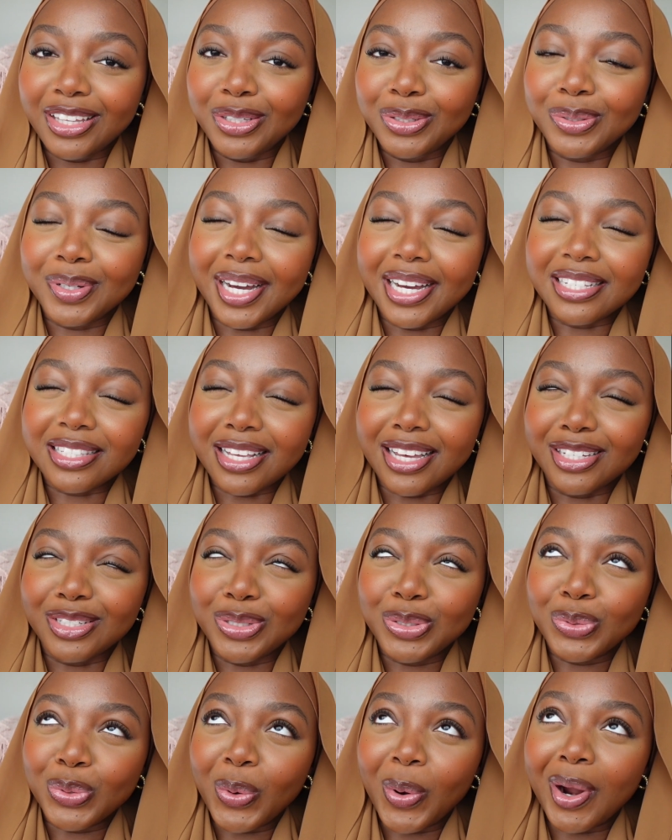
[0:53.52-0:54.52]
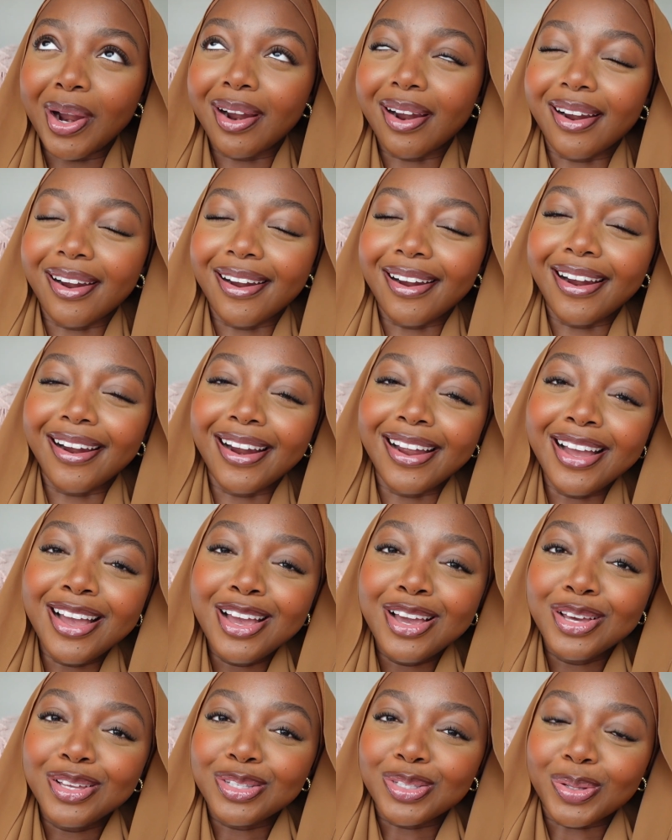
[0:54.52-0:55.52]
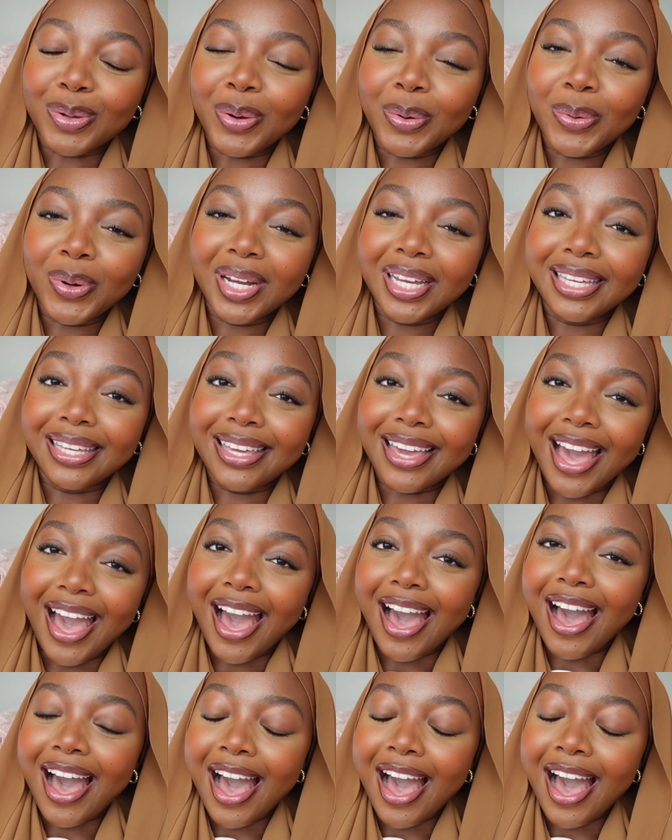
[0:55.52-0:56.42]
you guys adore her so yeah